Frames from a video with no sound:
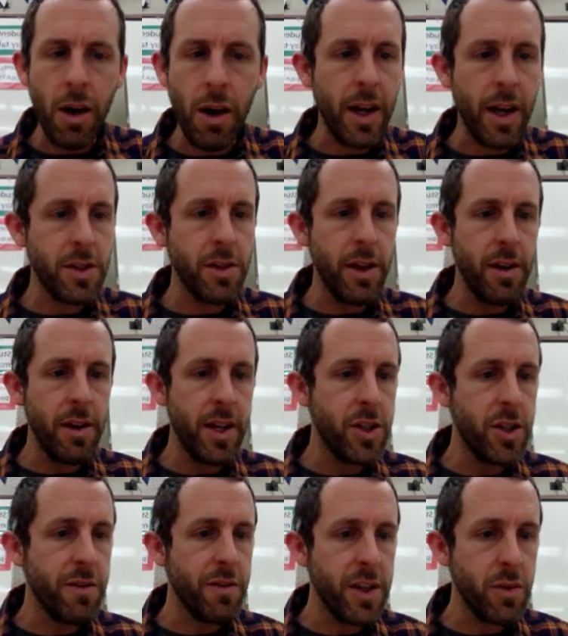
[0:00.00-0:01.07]
All right, so there it
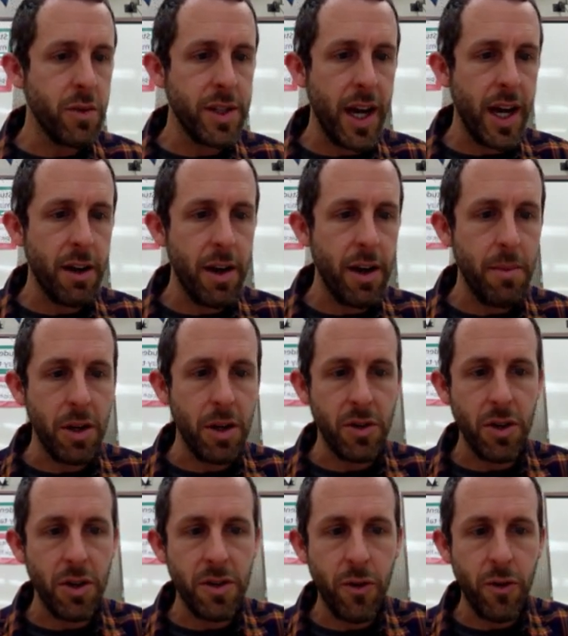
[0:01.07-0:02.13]
is, your visual diagram, your
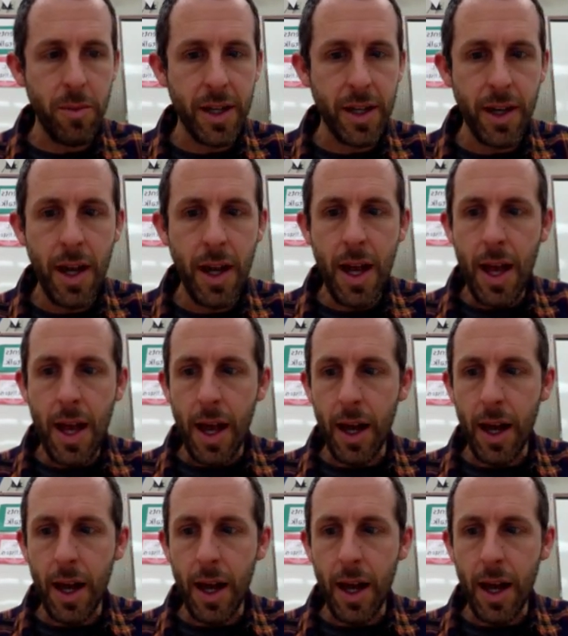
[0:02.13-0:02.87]
results formula.